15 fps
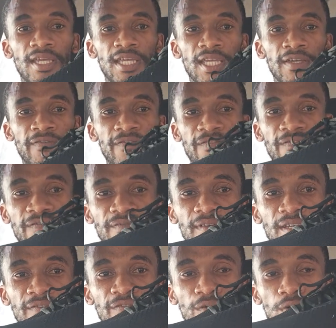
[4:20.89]
if
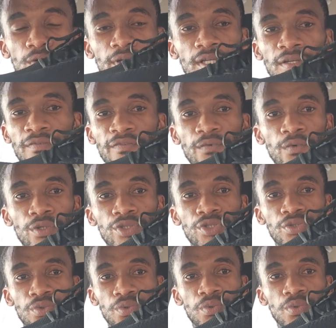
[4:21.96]
you're looking for a
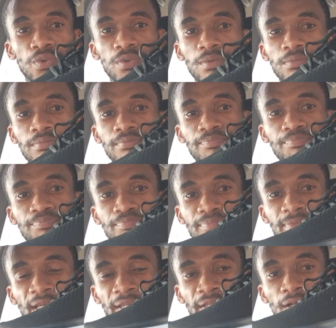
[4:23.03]
shoe
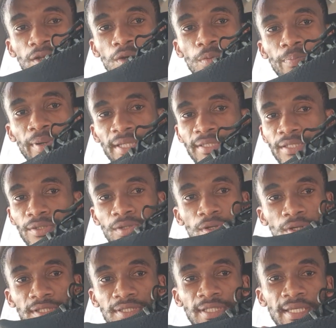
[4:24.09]
at a low budget
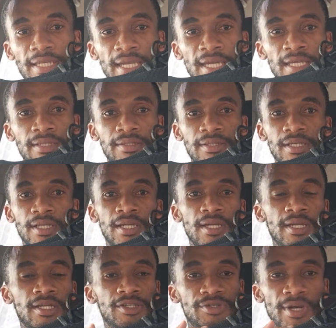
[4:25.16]
cost, again,
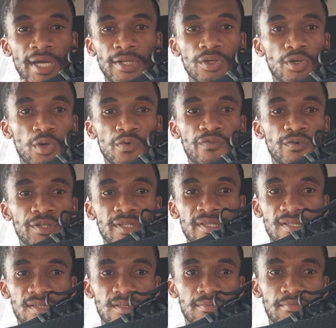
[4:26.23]
try and go for
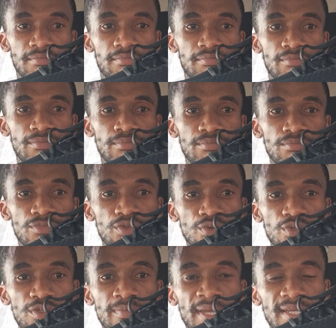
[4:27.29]
this
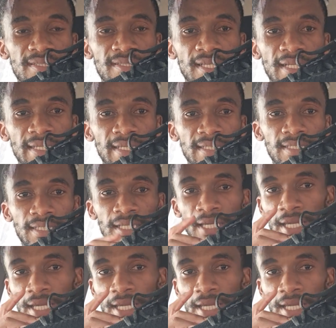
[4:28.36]
Zeus Maxed Elite.